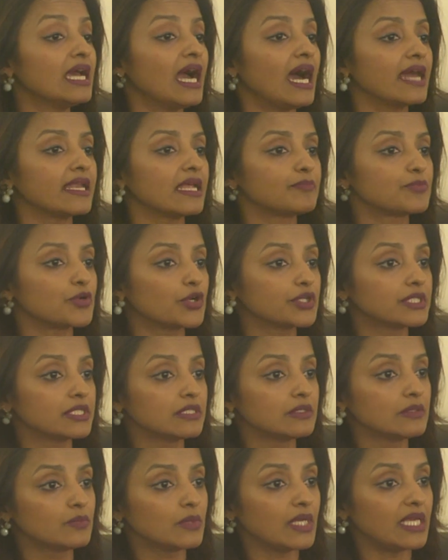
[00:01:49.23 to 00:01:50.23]
and I brought it
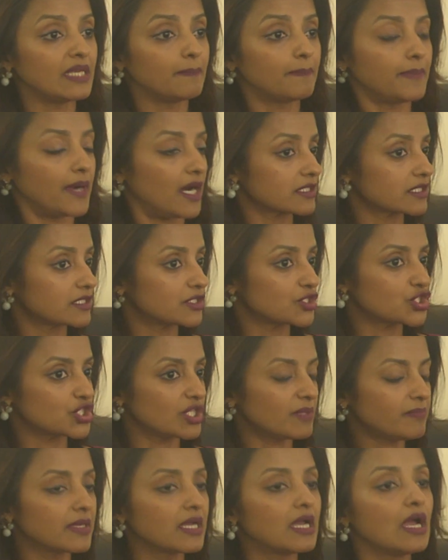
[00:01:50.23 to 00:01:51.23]
in partnership.